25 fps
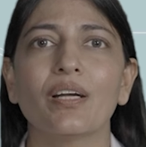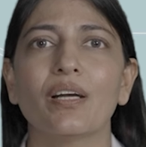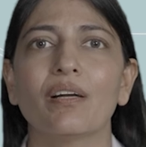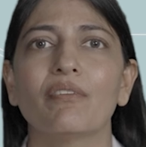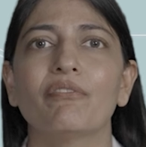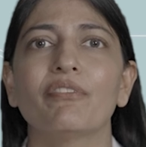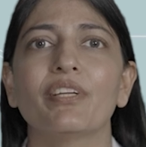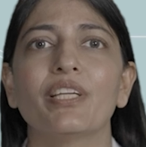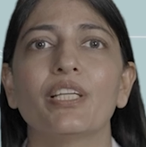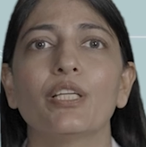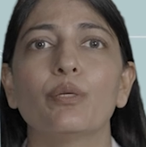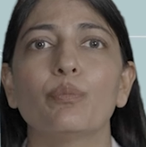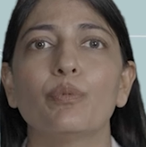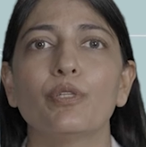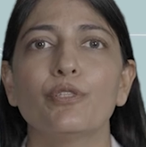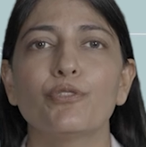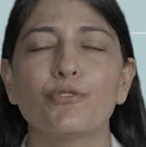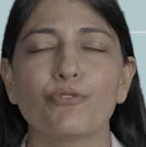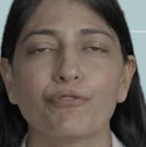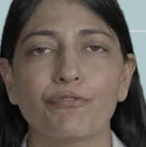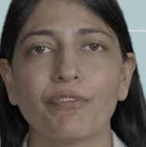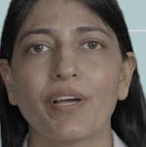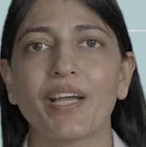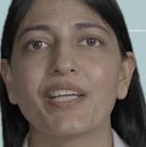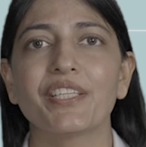available to
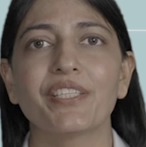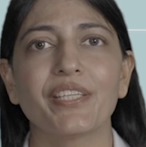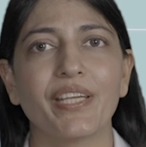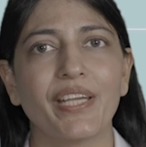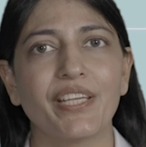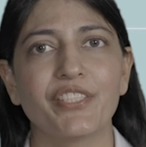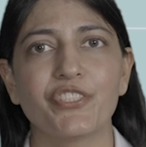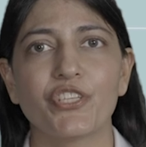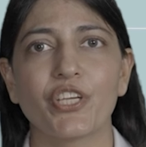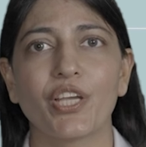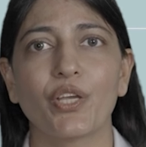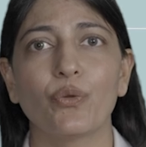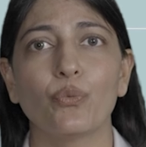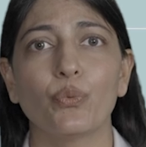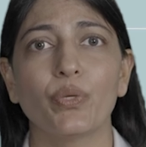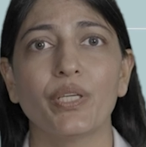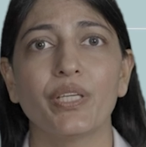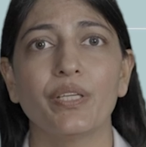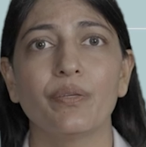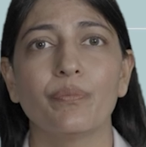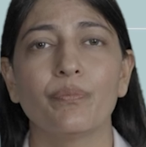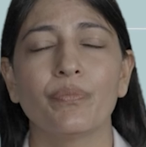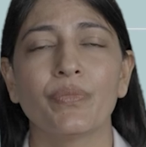fight HIV.